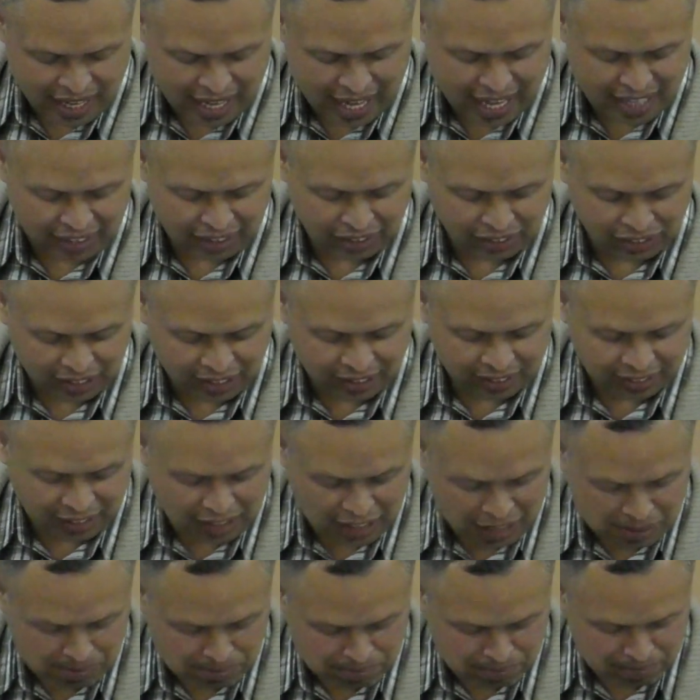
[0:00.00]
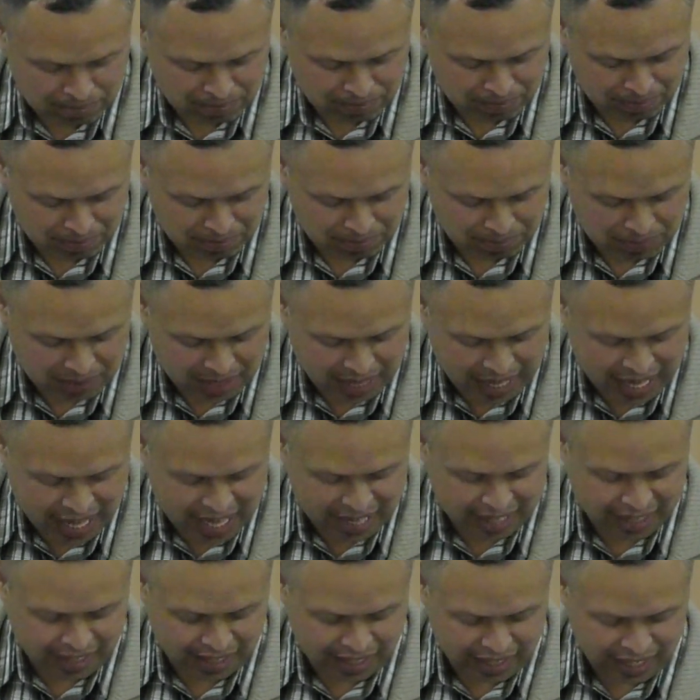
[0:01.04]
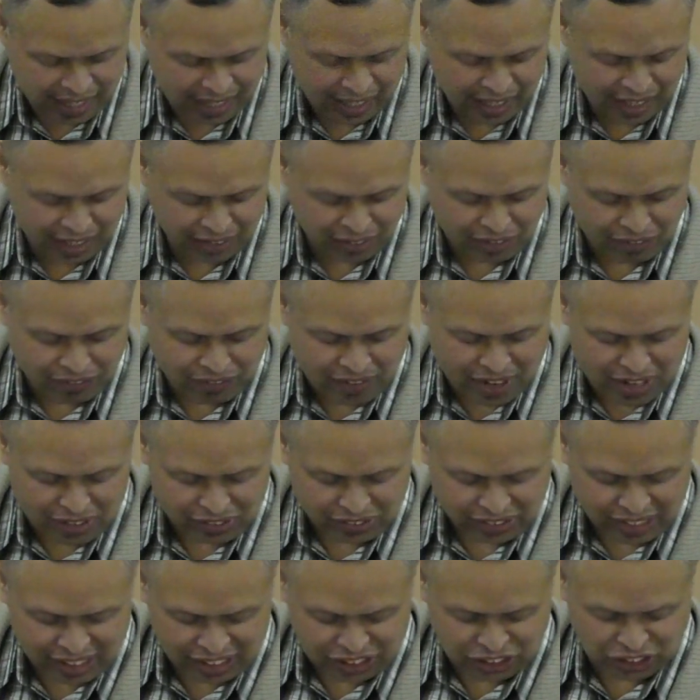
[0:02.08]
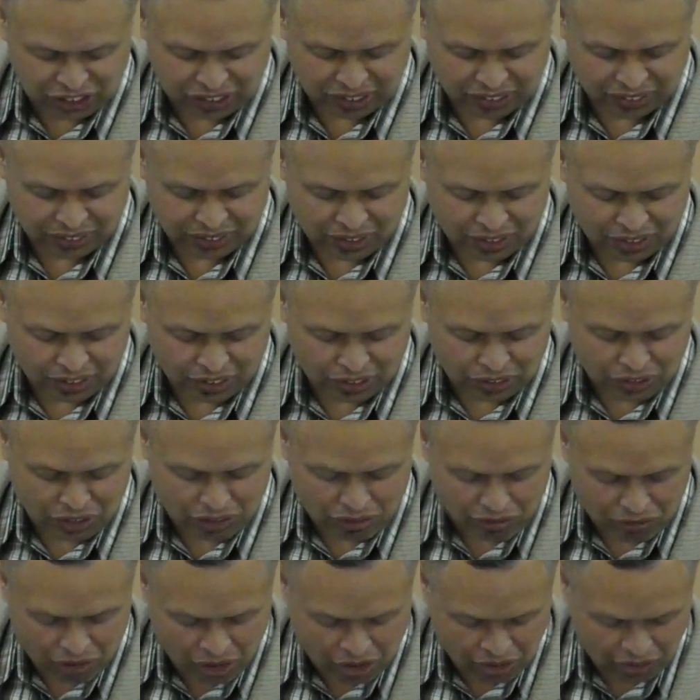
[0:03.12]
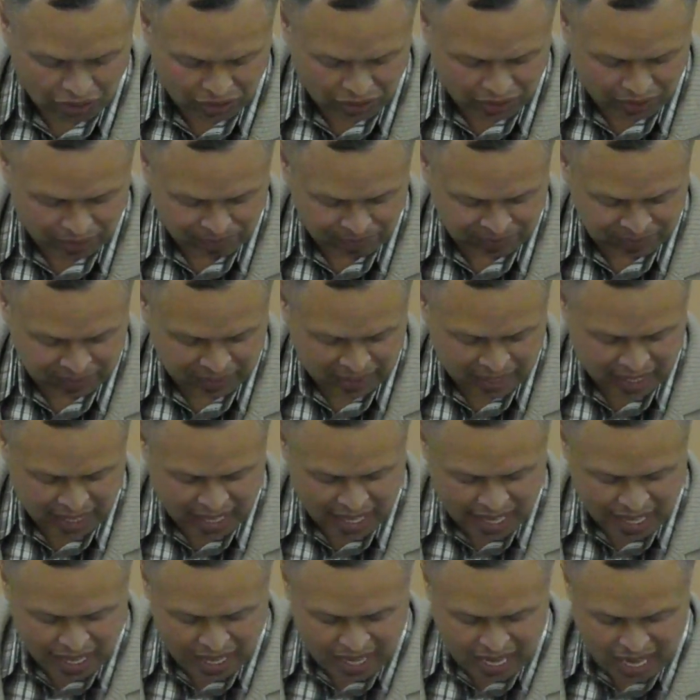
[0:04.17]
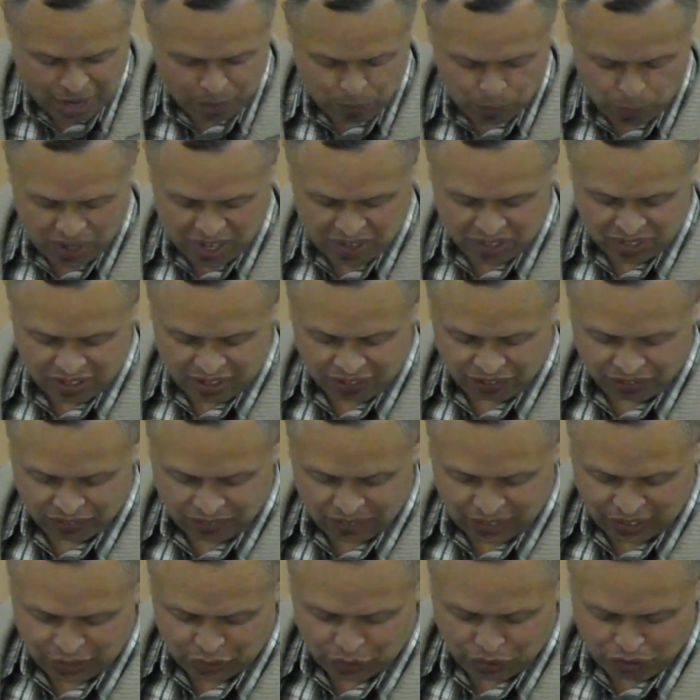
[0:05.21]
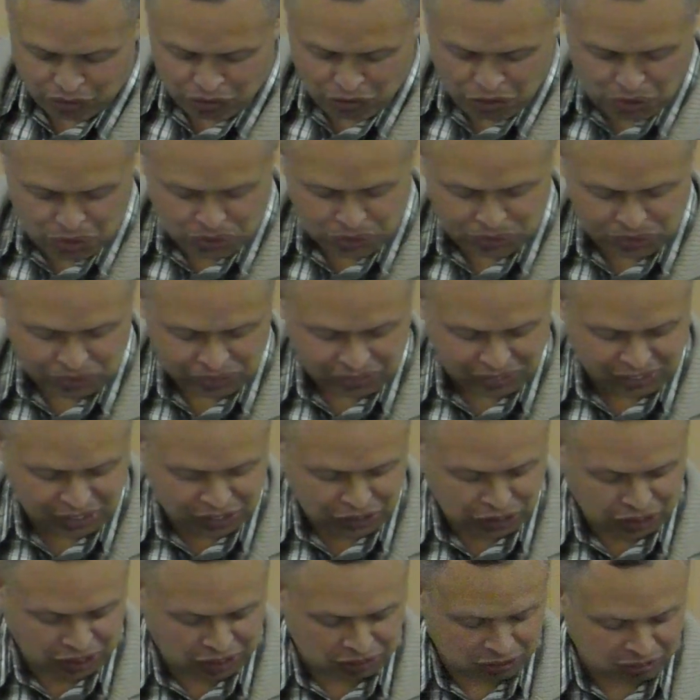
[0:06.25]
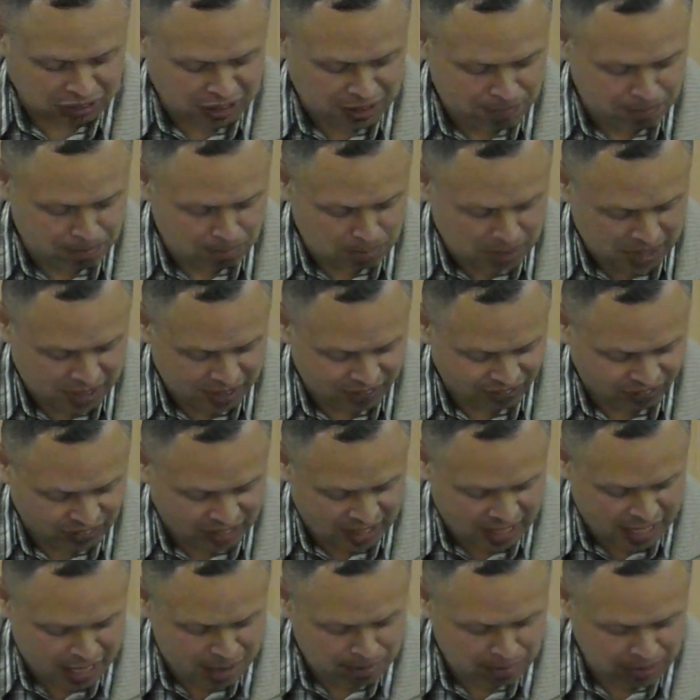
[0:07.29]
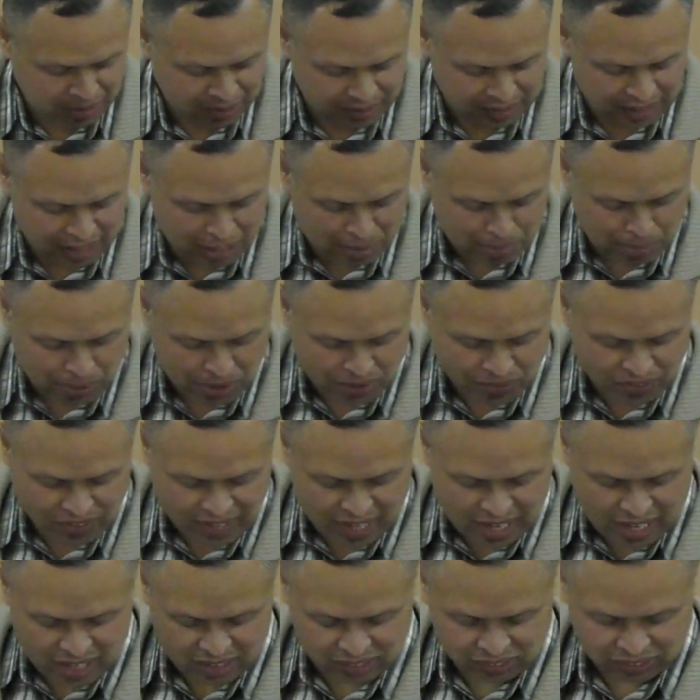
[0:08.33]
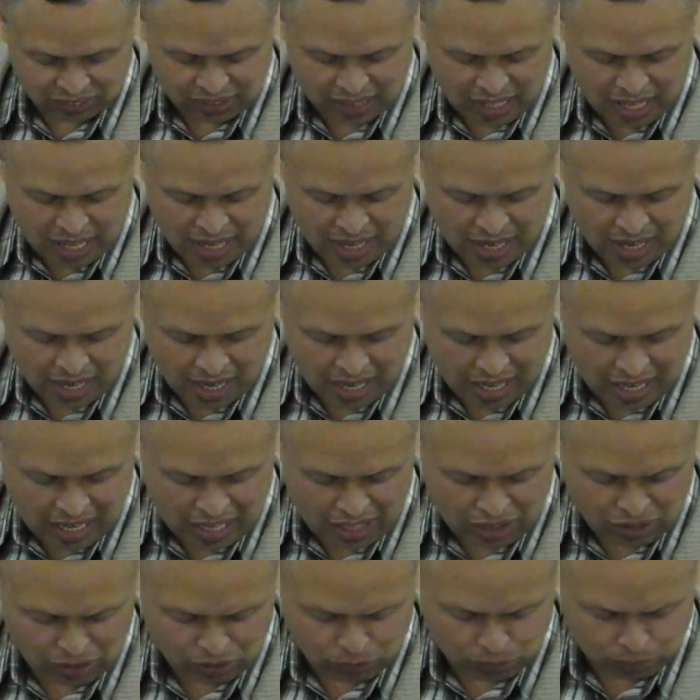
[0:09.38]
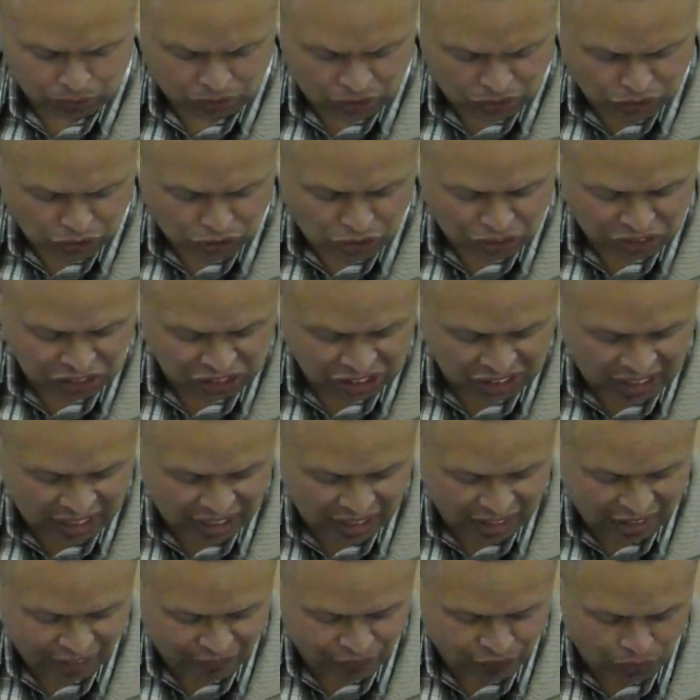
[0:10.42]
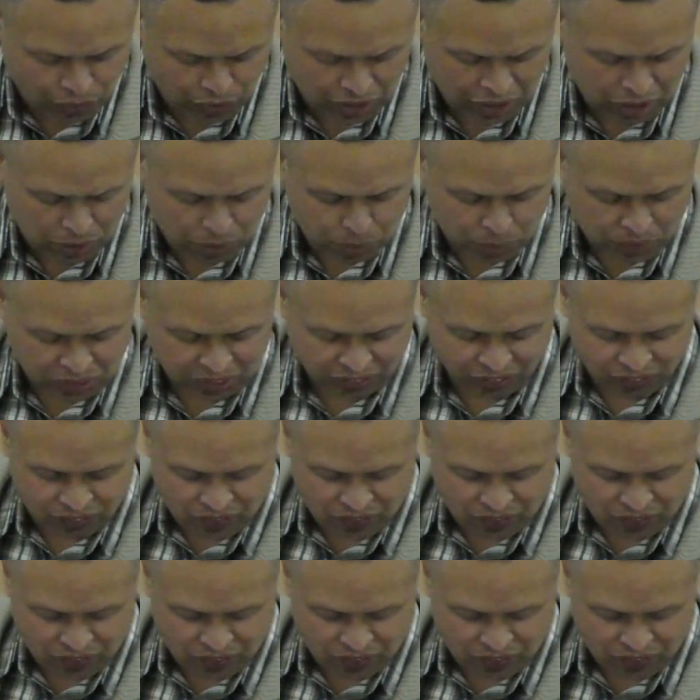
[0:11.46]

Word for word: and dig deep and laid the foundation on a rock. And when the flood arose, the stream beat vehemently upon the house, and it could not shake, for it was